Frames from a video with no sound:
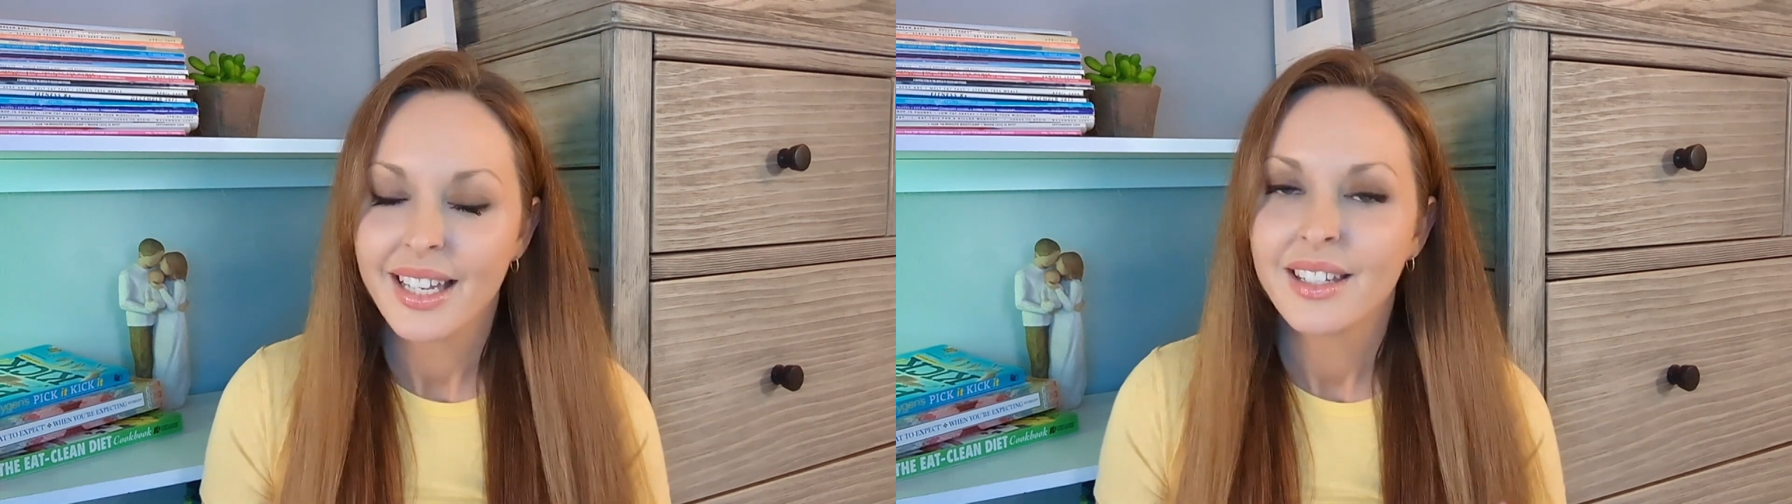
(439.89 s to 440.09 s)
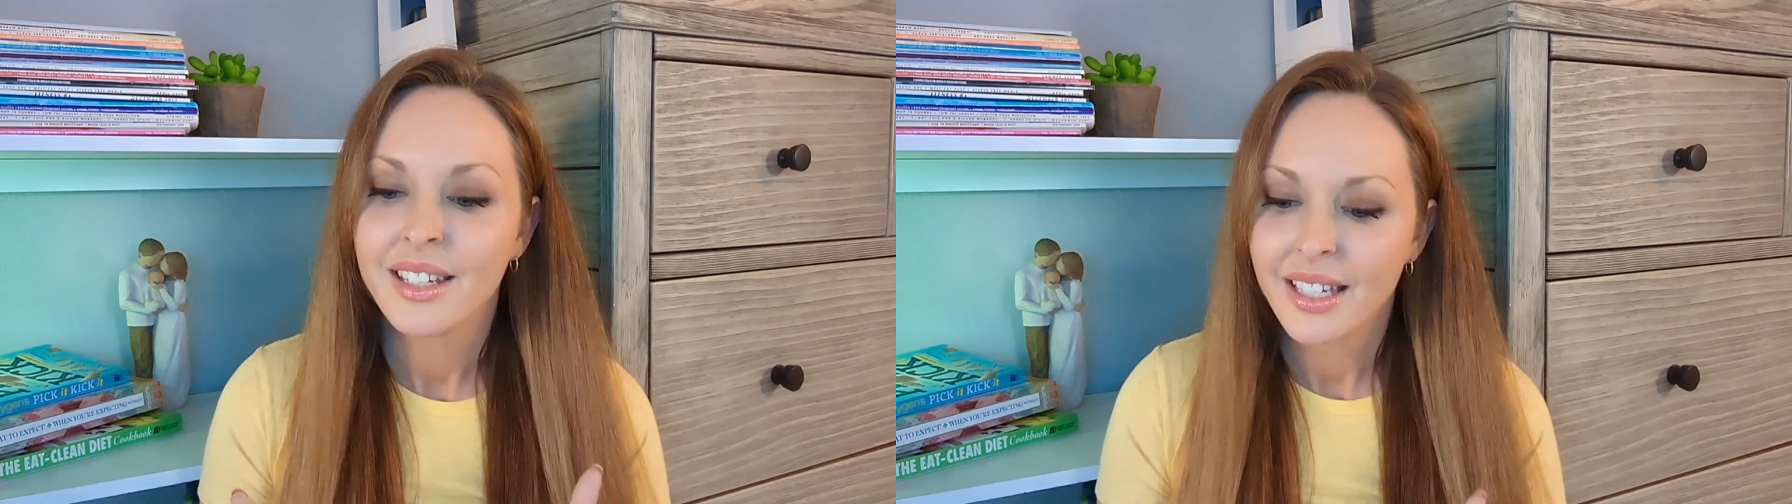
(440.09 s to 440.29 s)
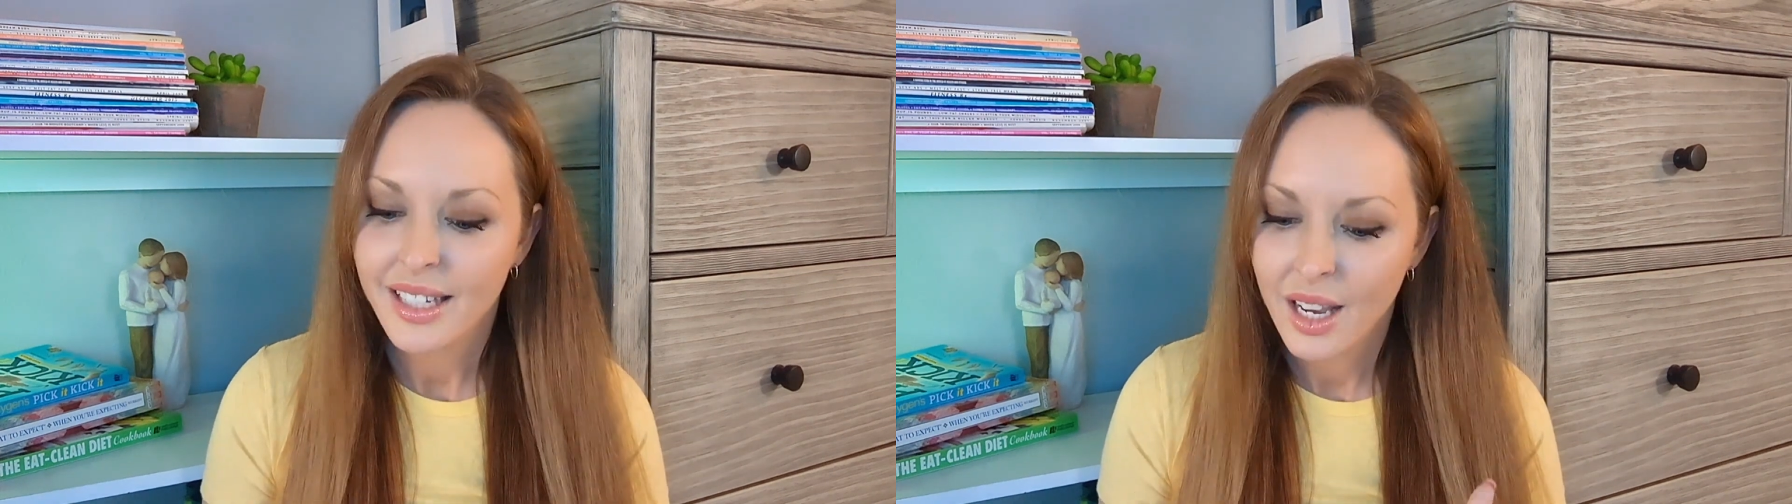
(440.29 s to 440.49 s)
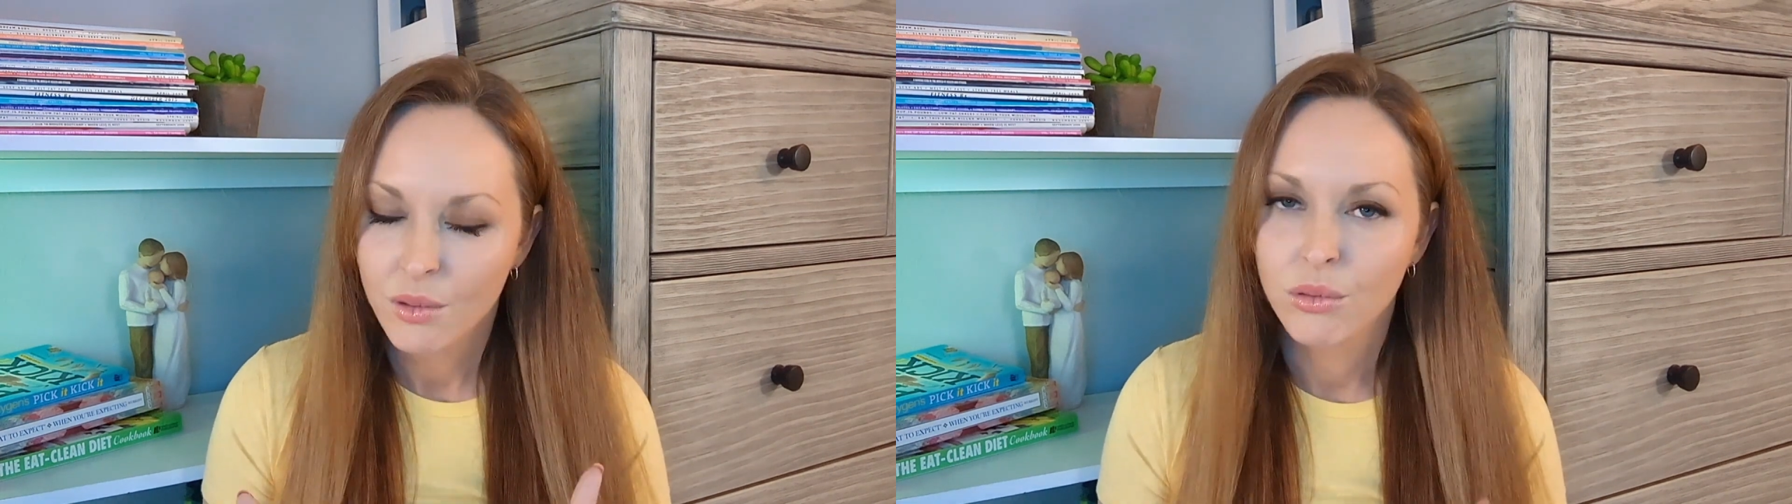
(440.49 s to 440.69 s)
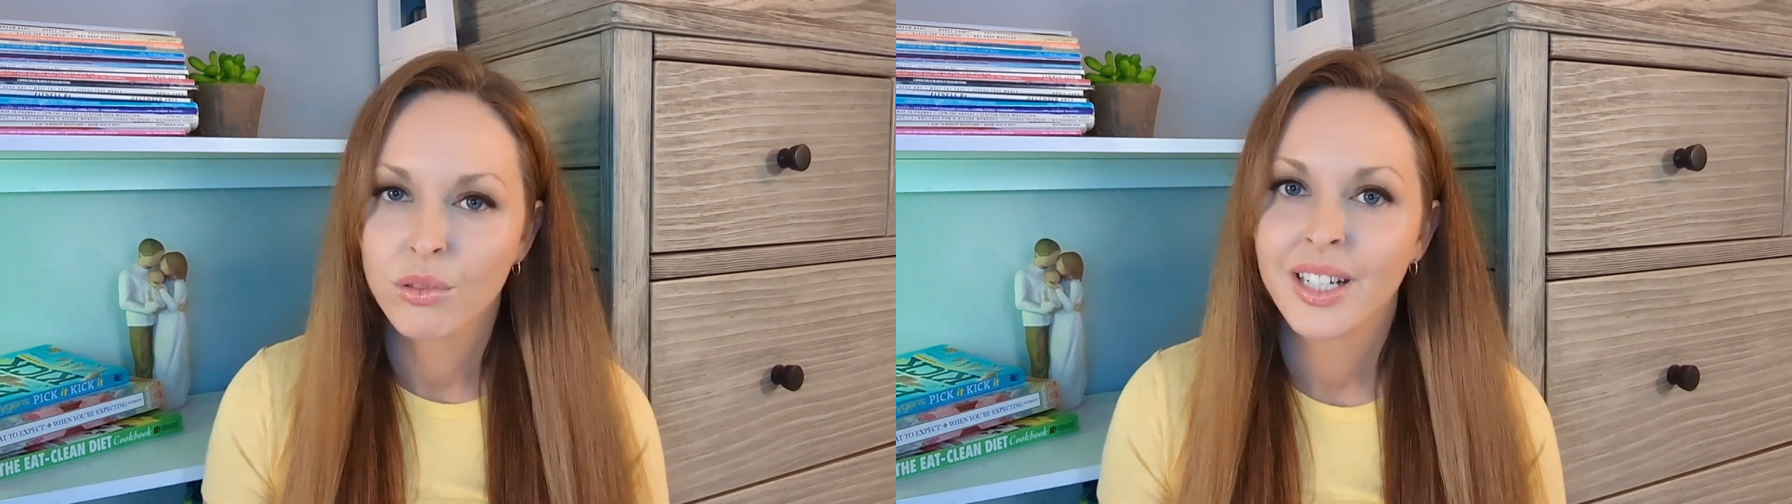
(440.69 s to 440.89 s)
is
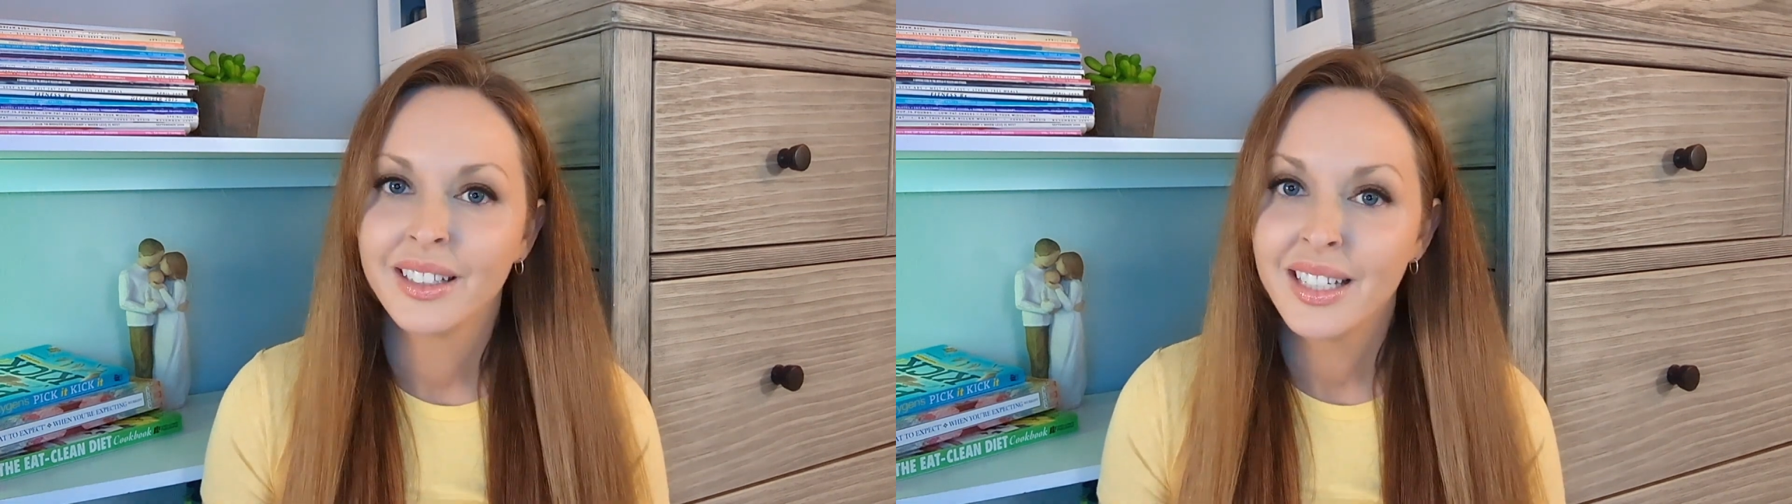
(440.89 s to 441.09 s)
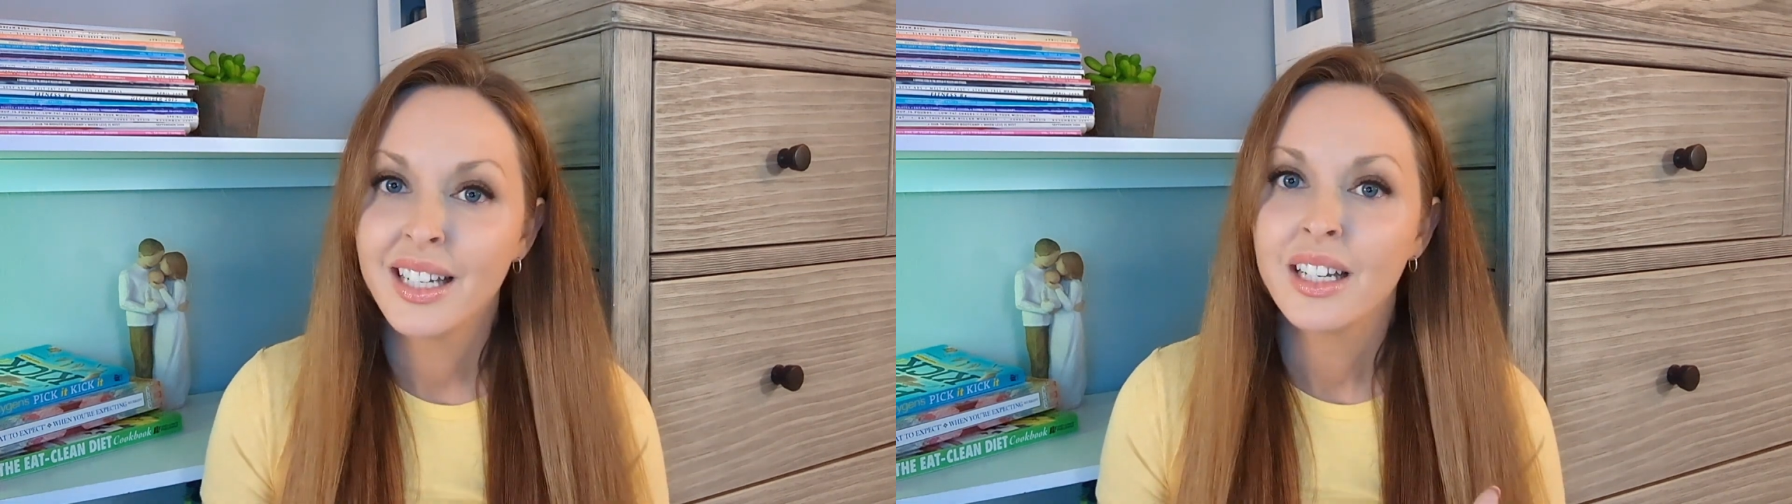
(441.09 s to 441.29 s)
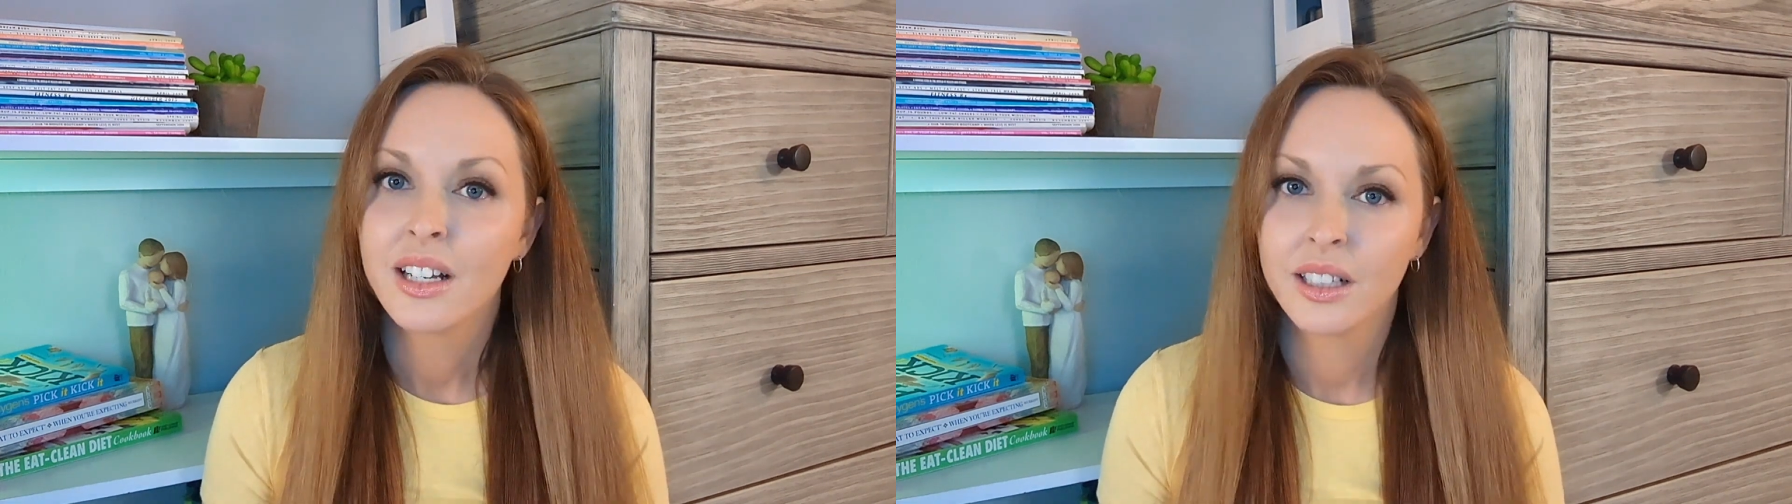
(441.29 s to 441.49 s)
get really